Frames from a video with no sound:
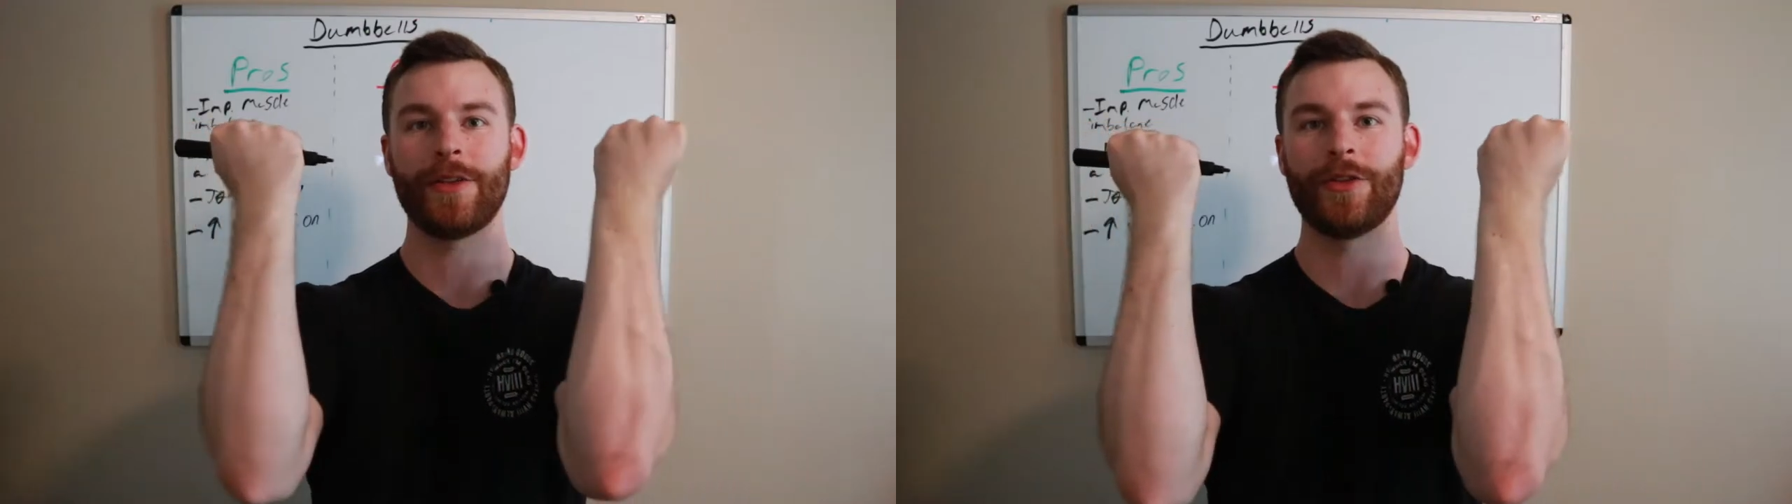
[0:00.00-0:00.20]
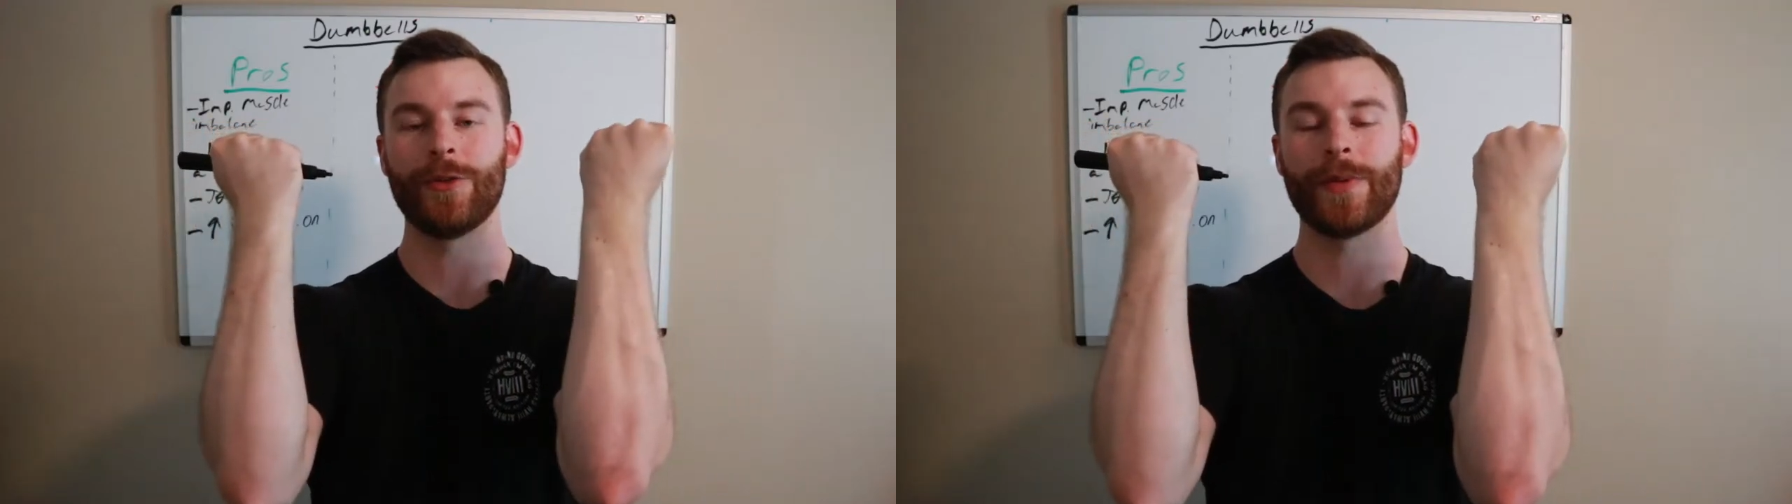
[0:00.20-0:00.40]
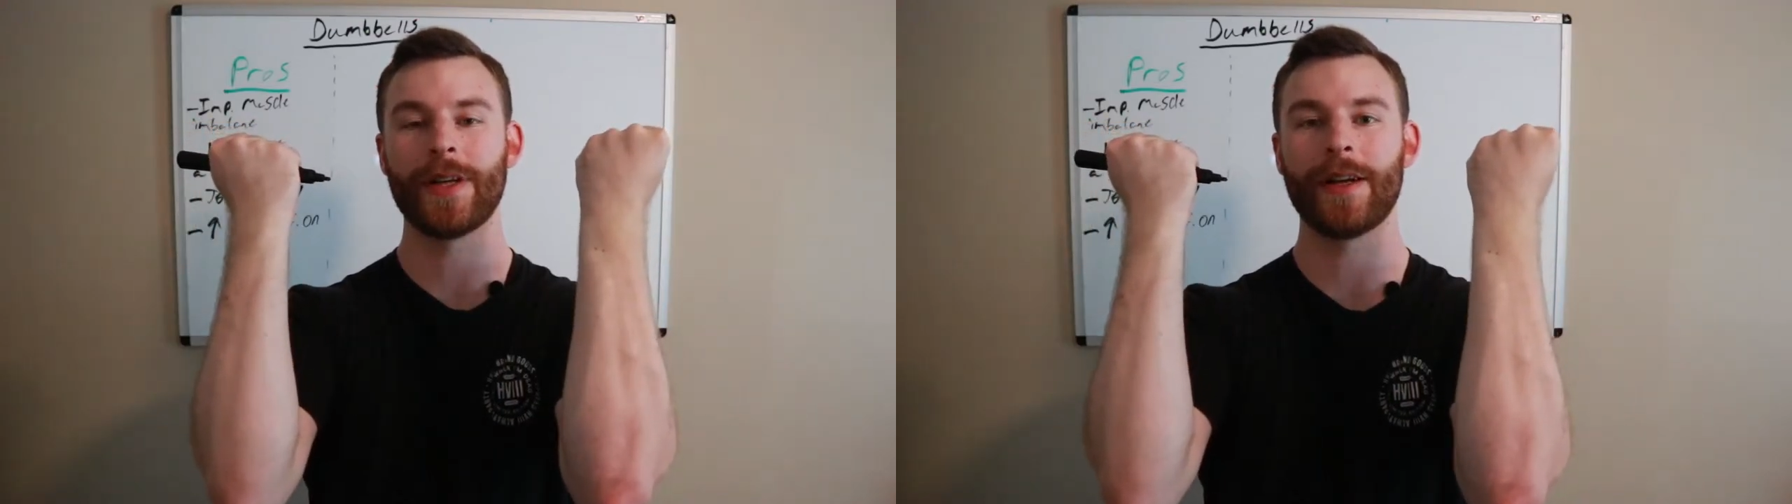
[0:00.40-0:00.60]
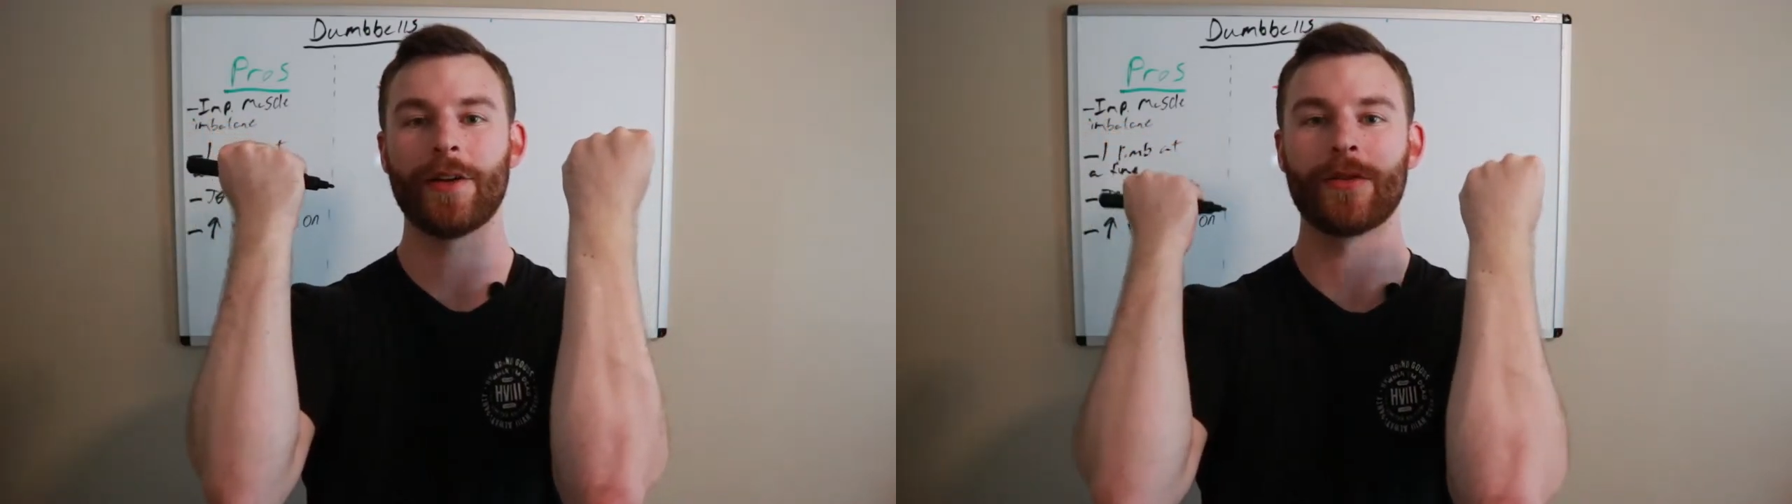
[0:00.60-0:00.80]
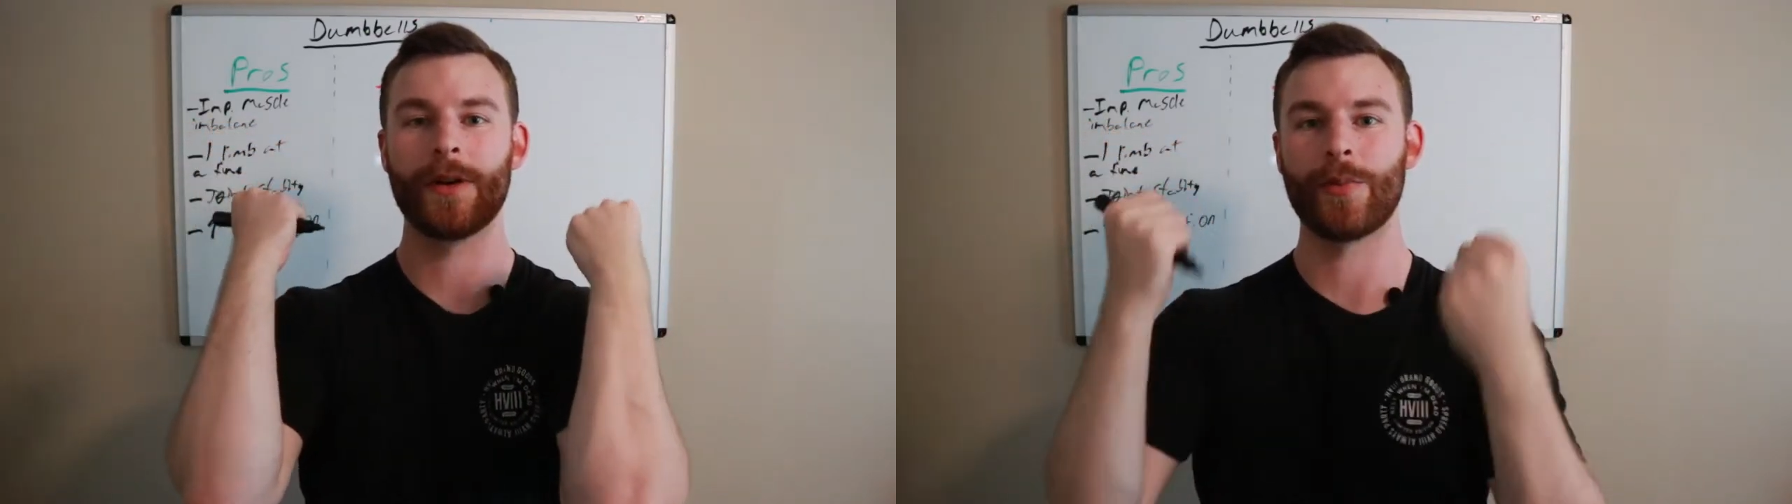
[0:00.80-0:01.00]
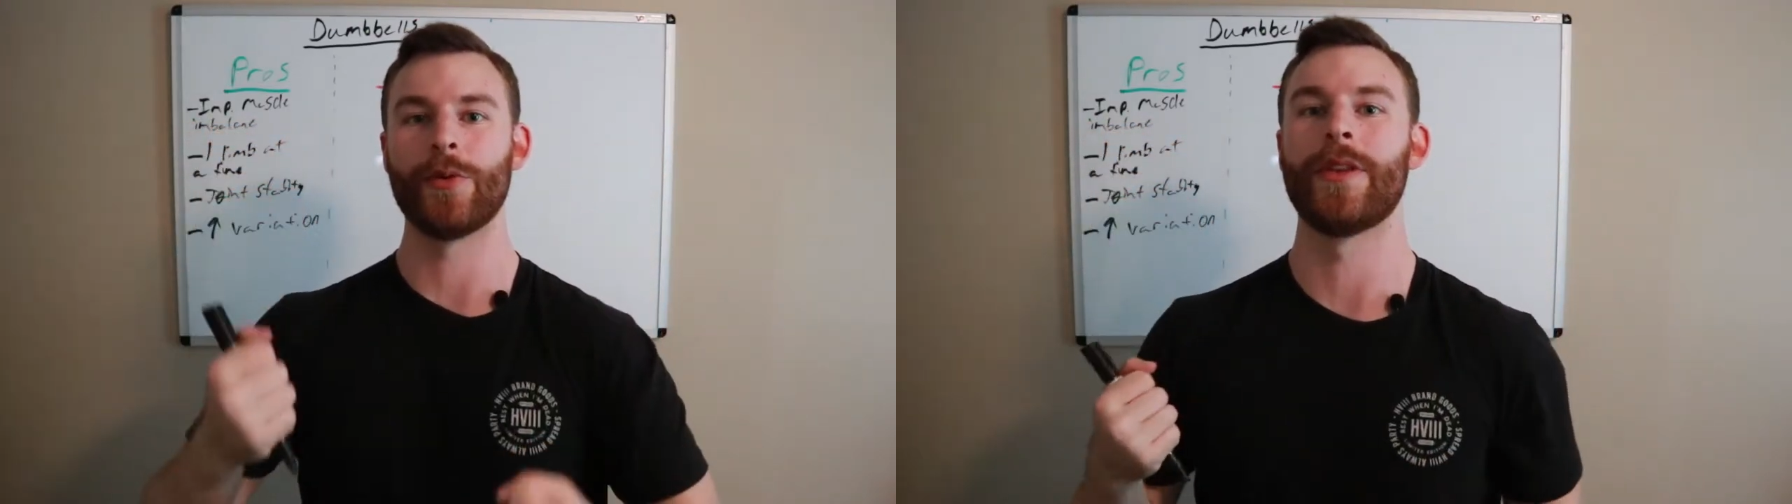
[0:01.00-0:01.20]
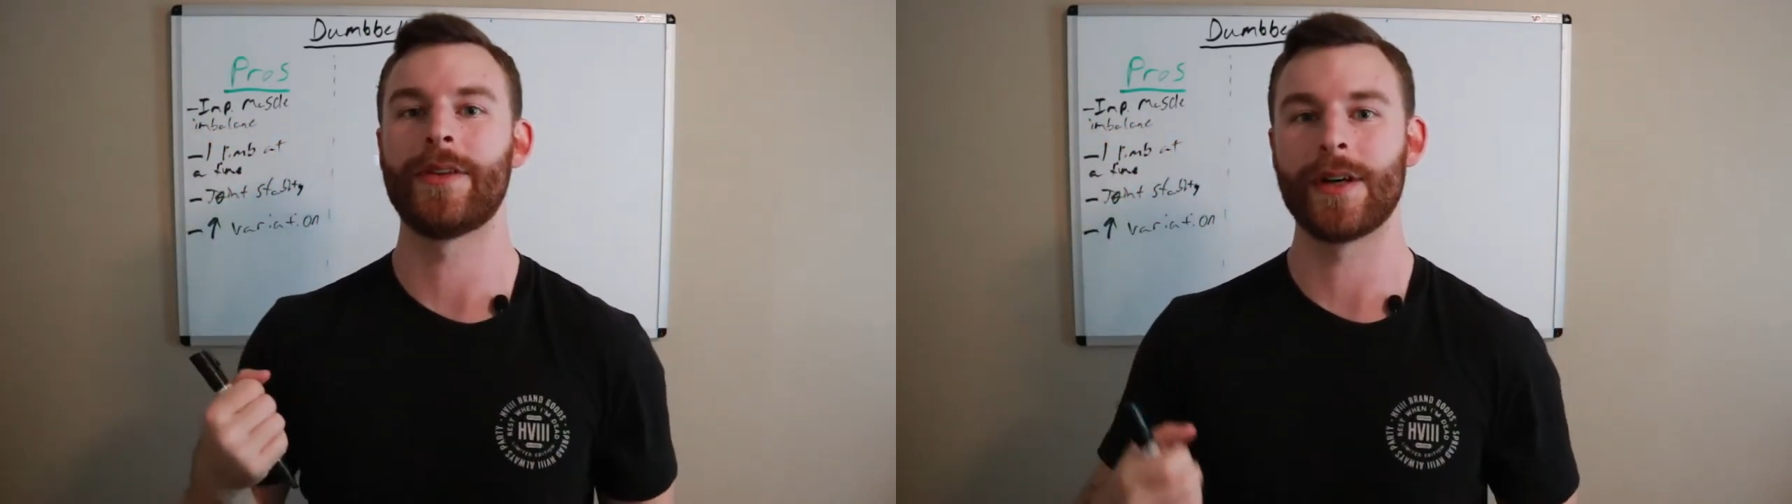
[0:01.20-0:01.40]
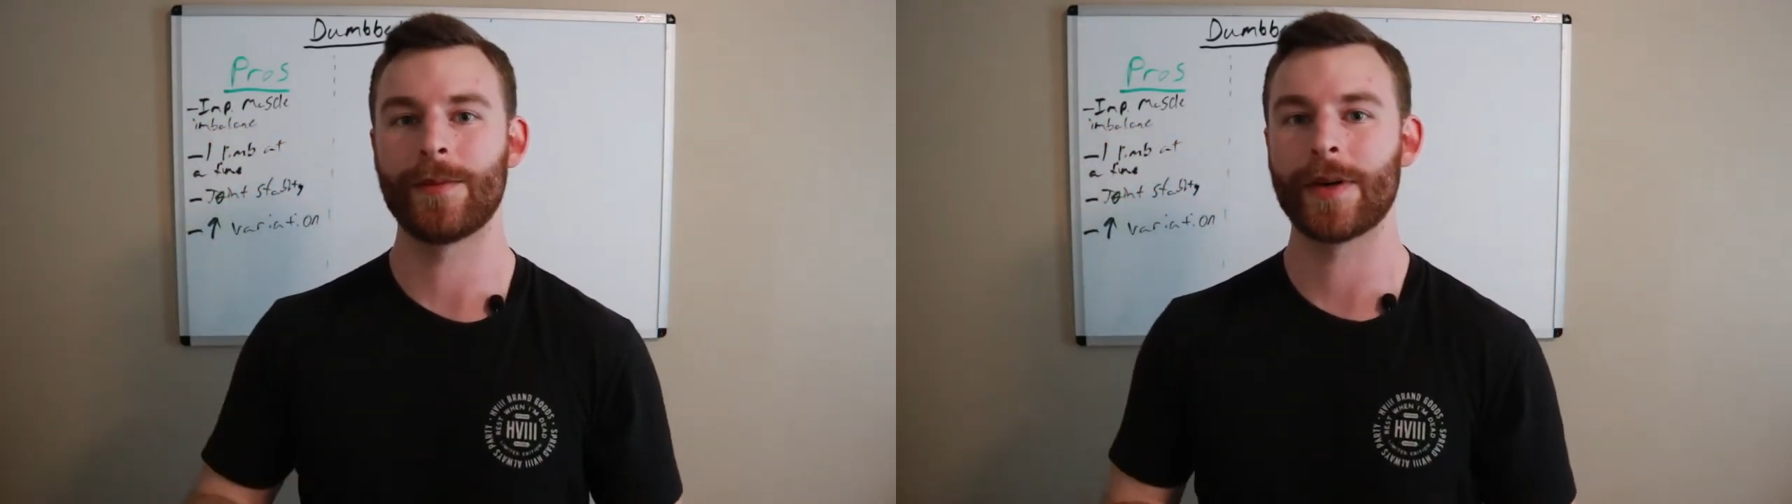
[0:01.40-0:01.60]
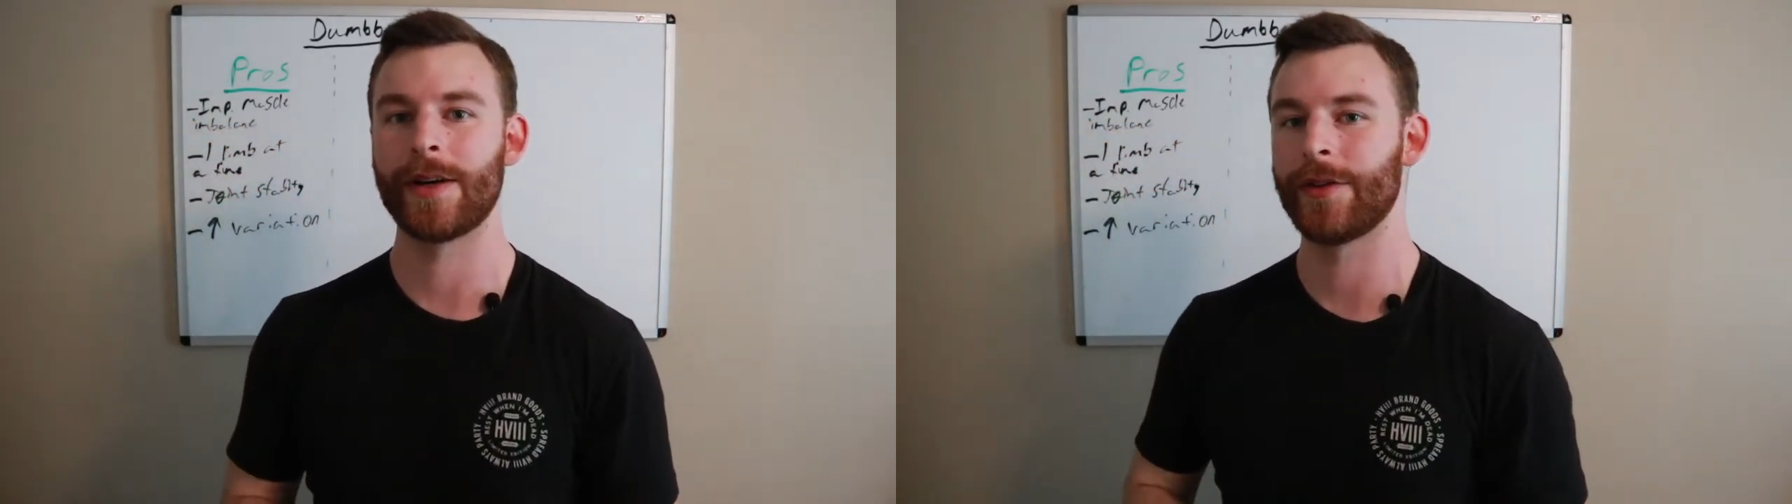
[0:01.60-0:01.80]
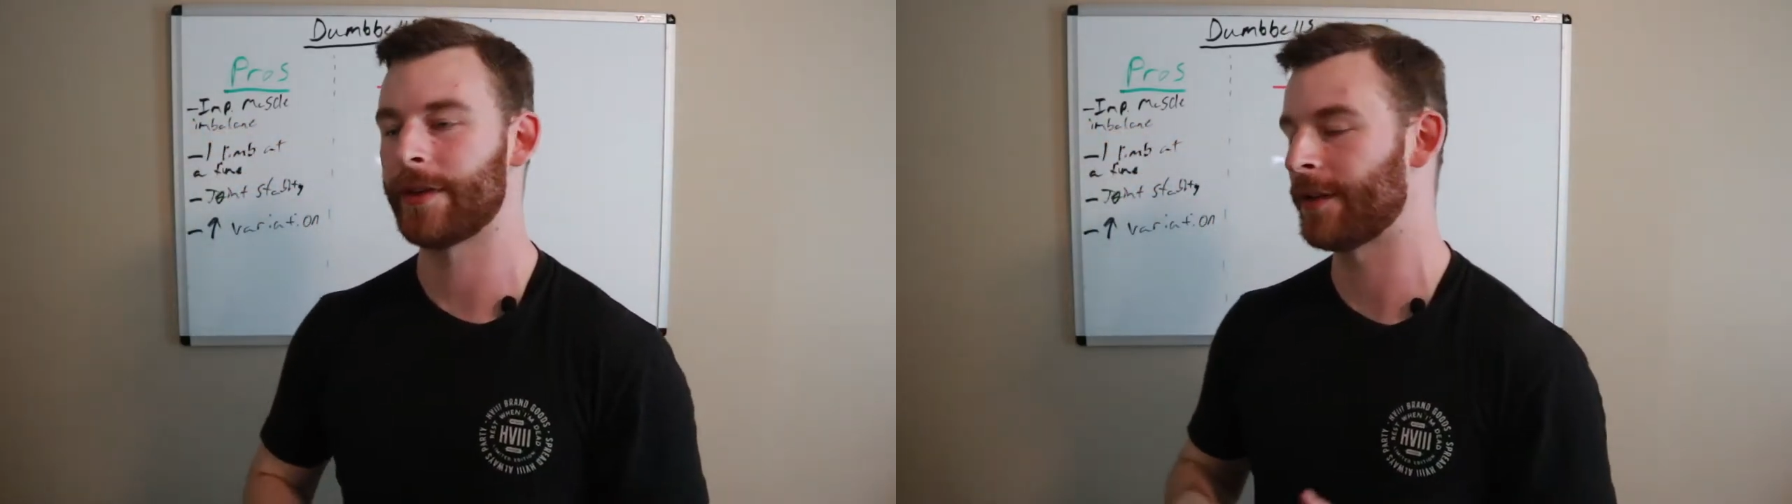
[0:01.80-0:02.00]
supinated grip with dumbbells.